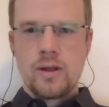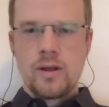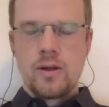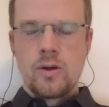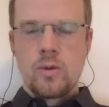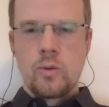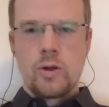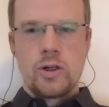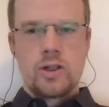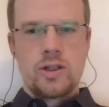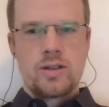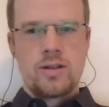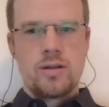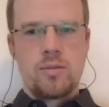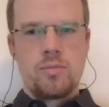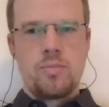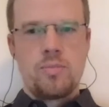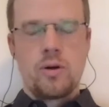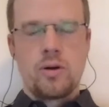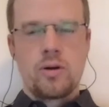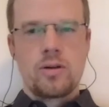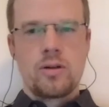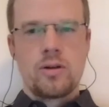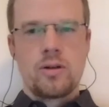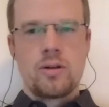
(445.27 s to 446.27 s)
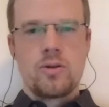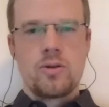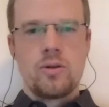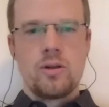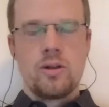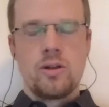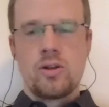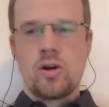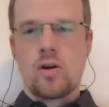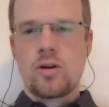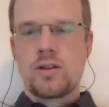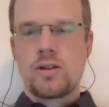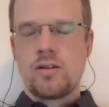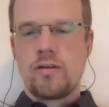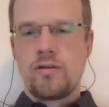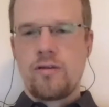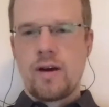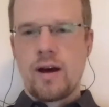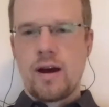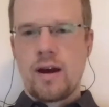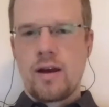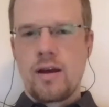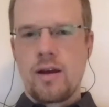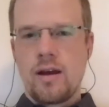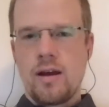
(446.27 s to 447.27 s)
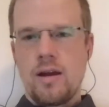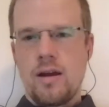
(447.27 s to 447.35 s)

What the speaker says: which is important to detoxify